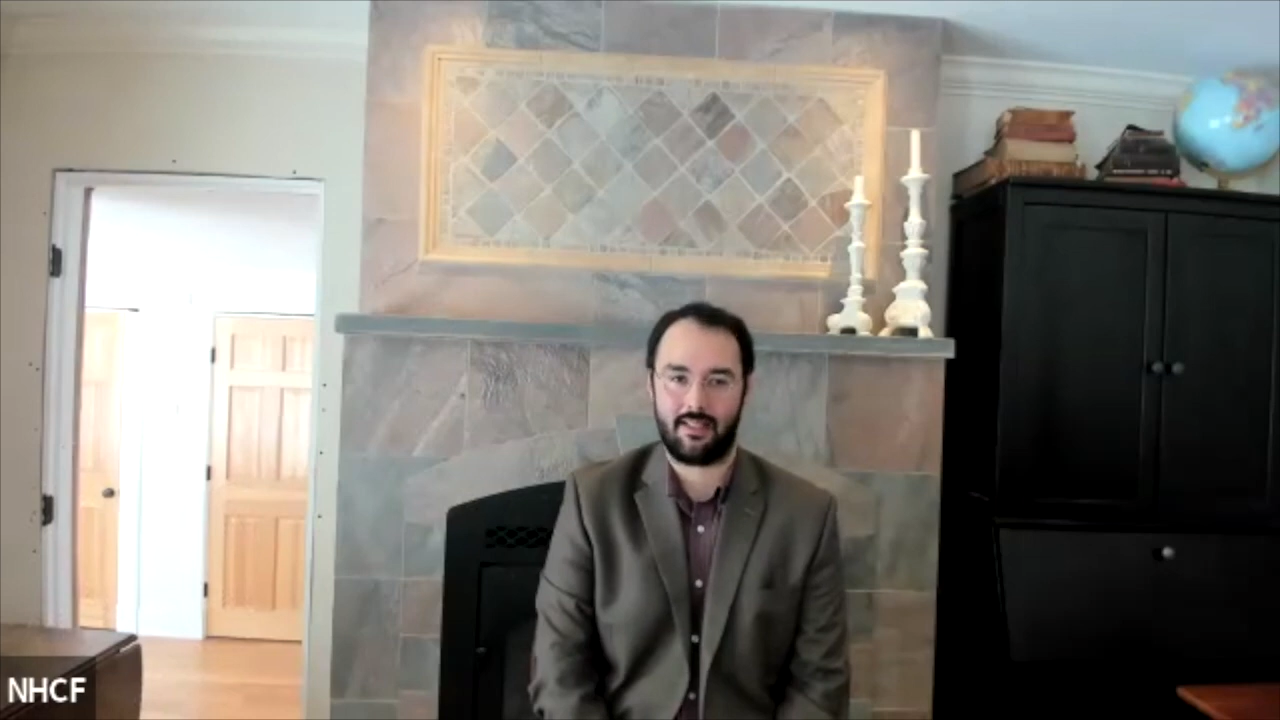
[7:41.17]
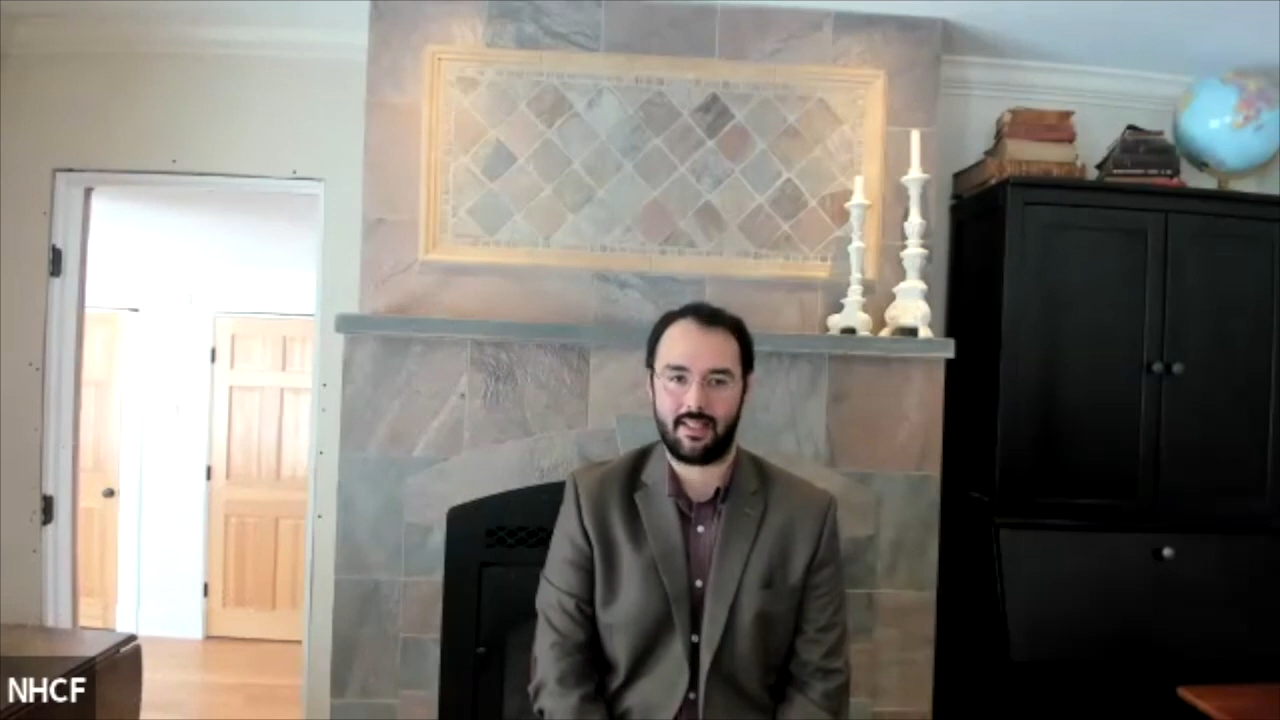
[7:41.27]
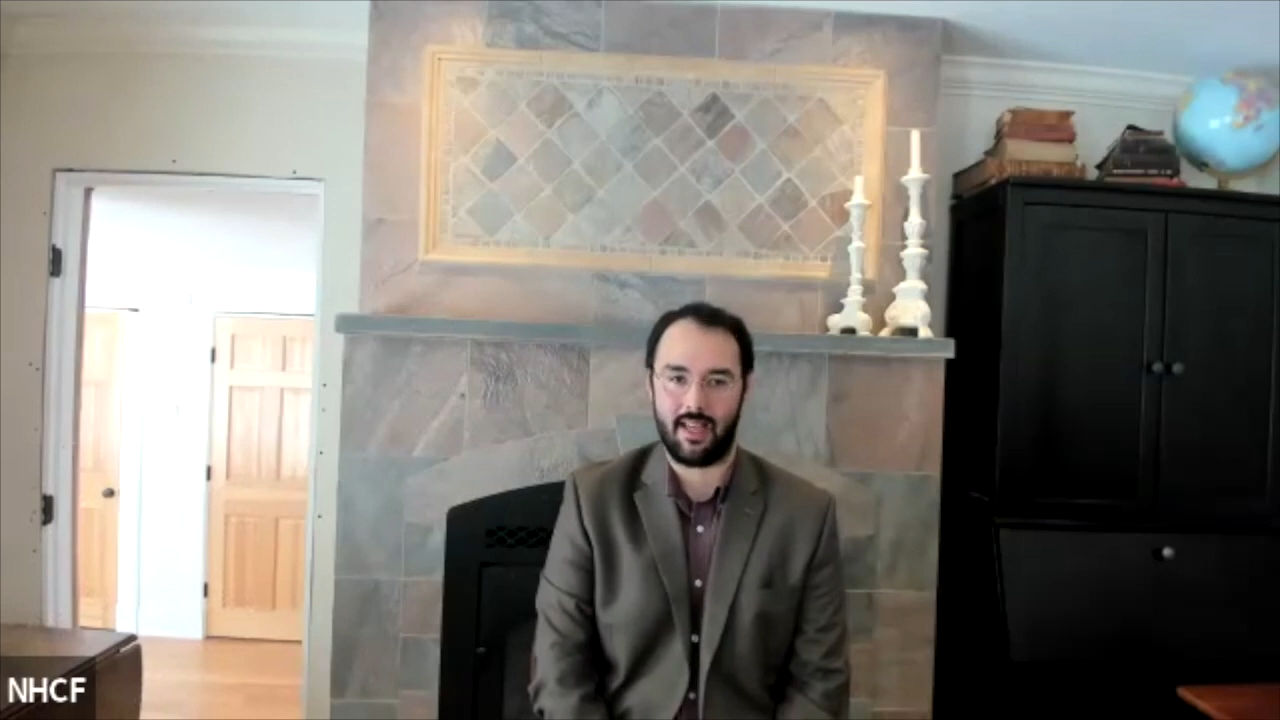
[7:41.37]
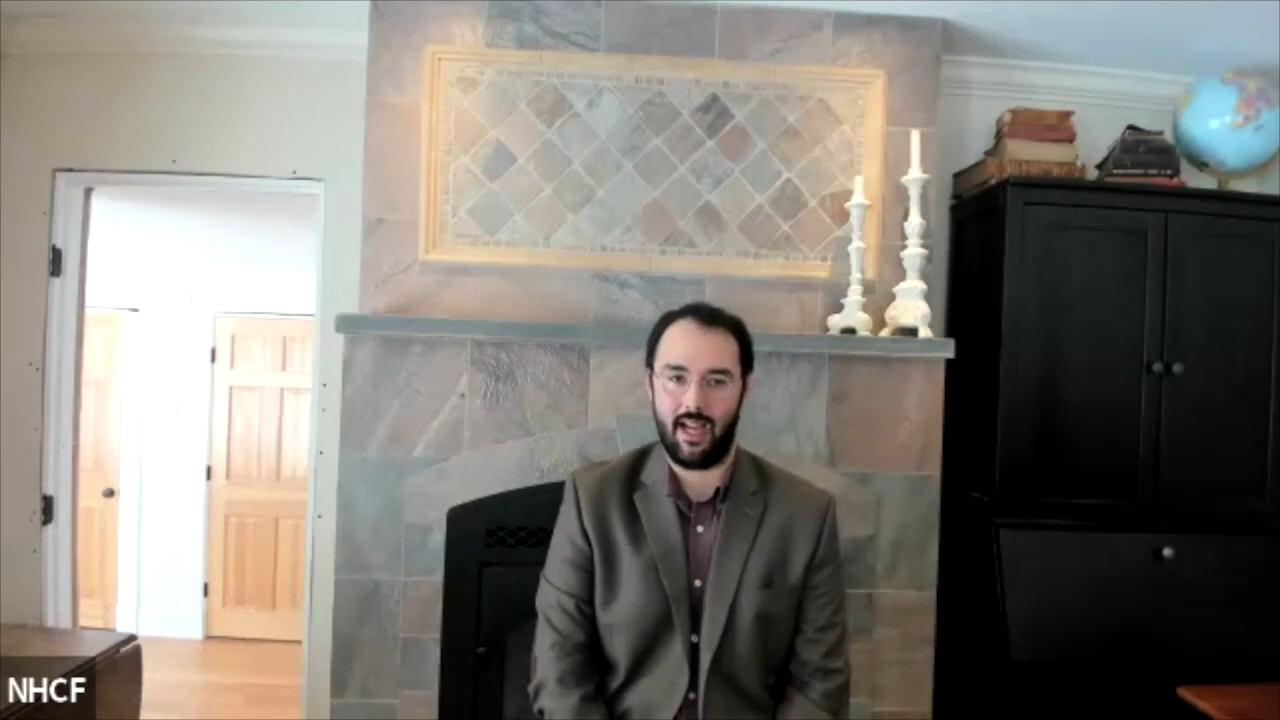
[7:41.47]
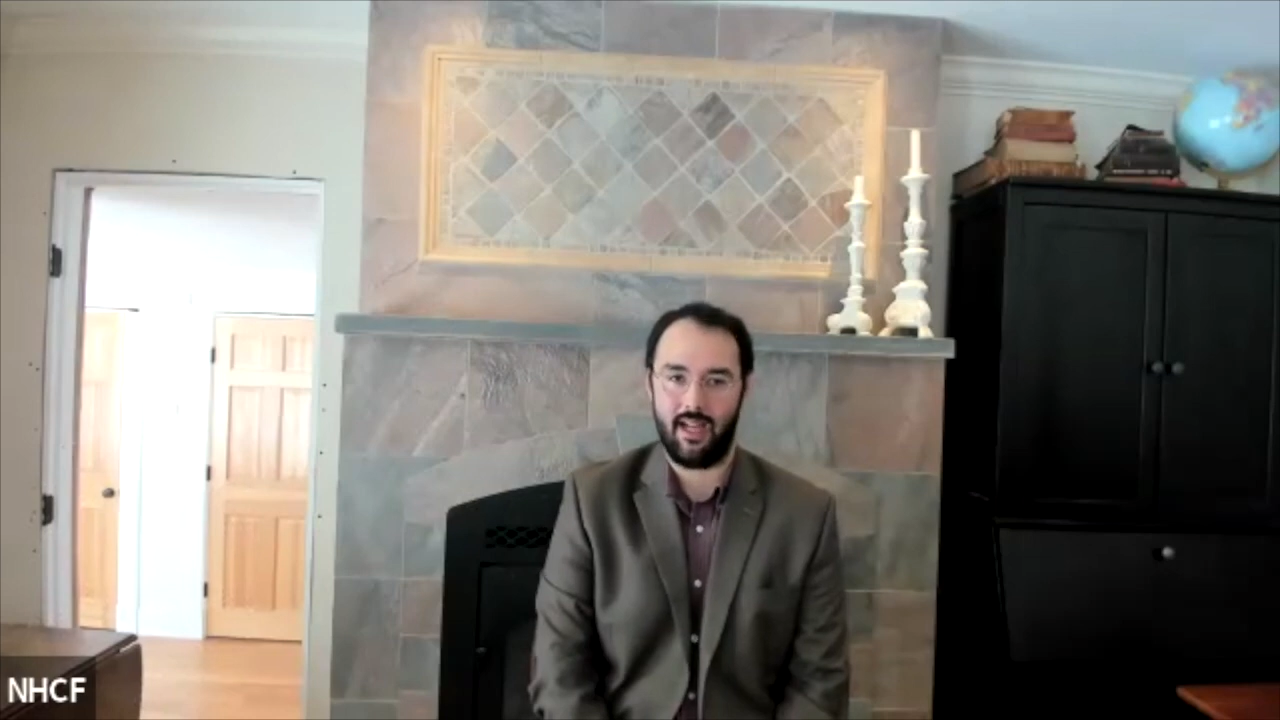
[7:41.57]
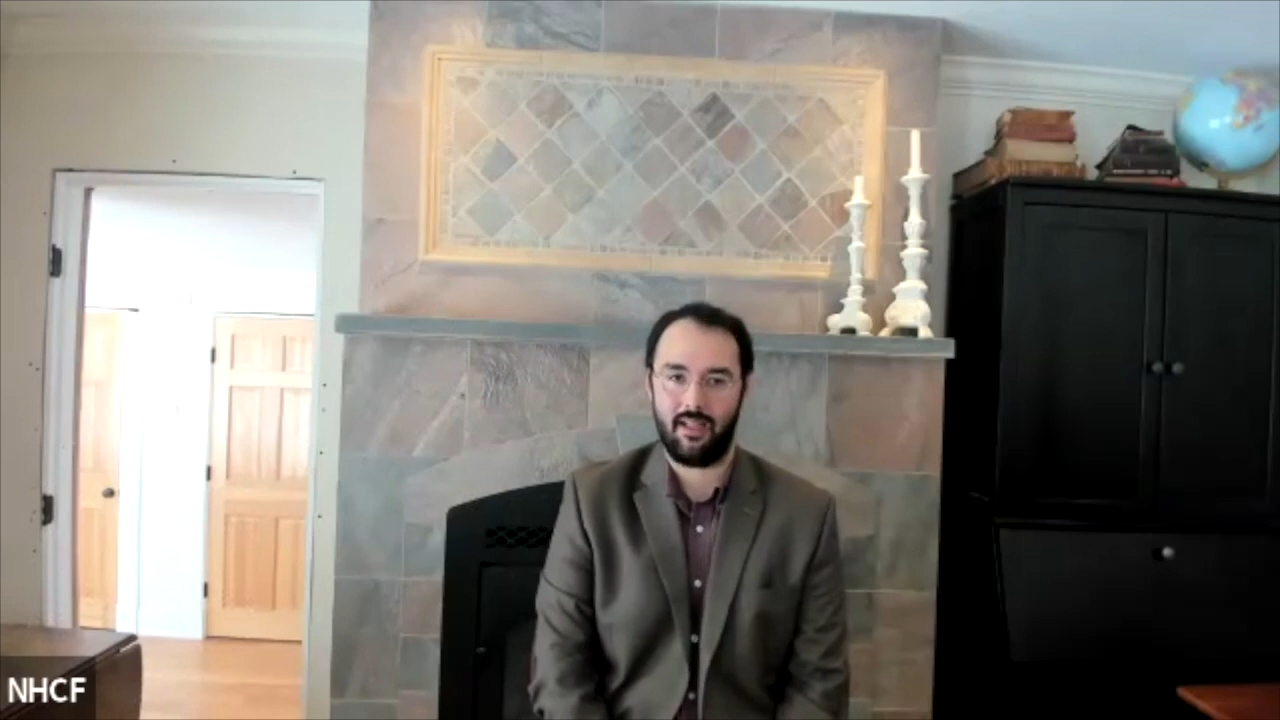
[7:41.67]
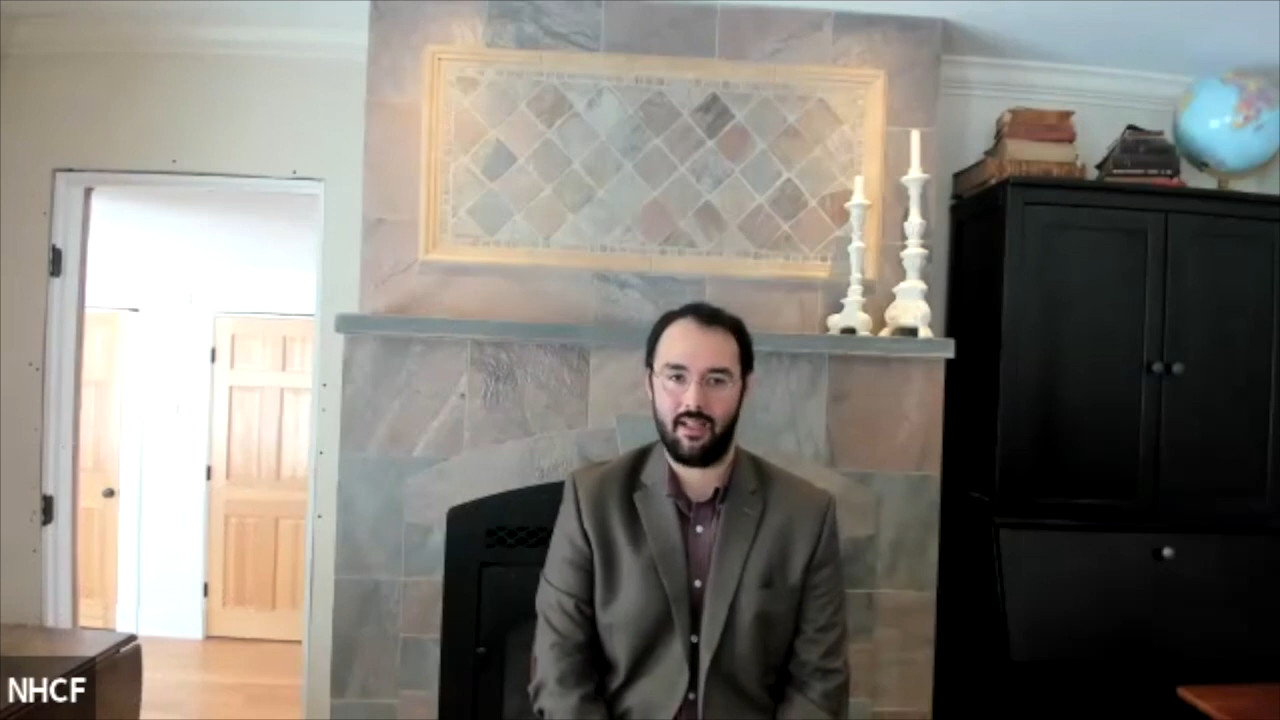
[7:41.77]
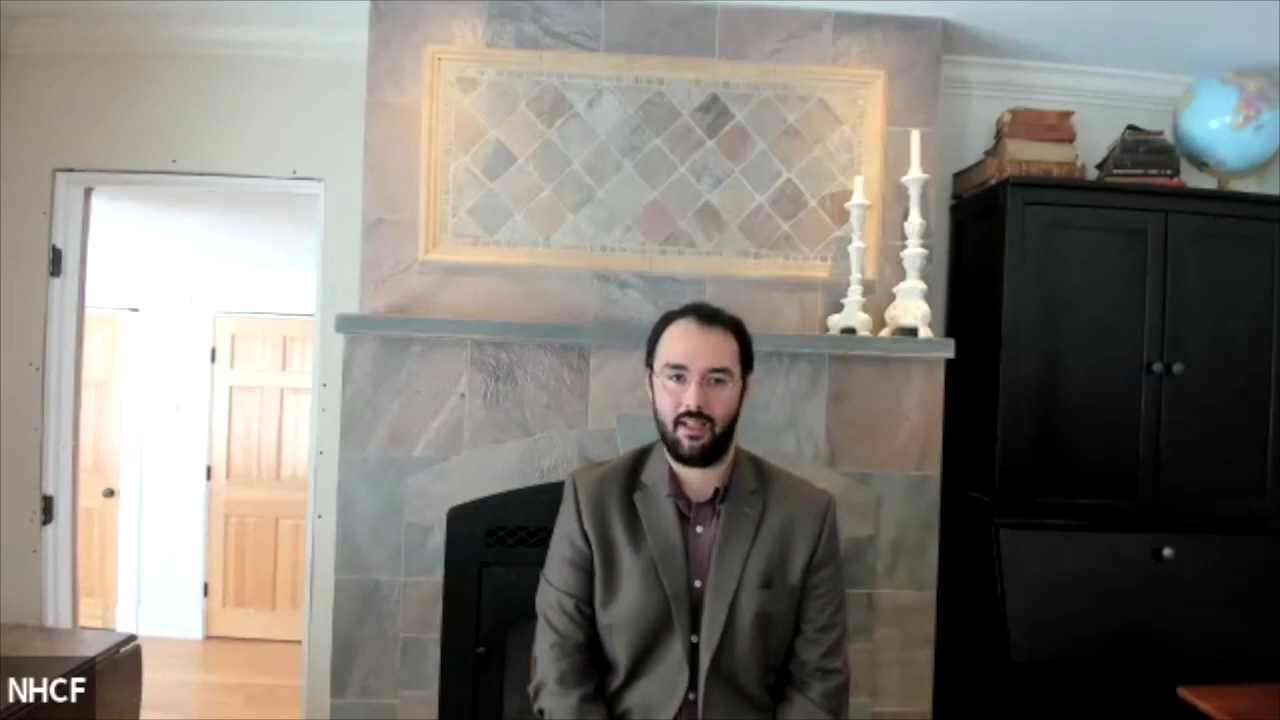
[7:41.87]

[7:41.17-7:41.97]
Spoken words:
to say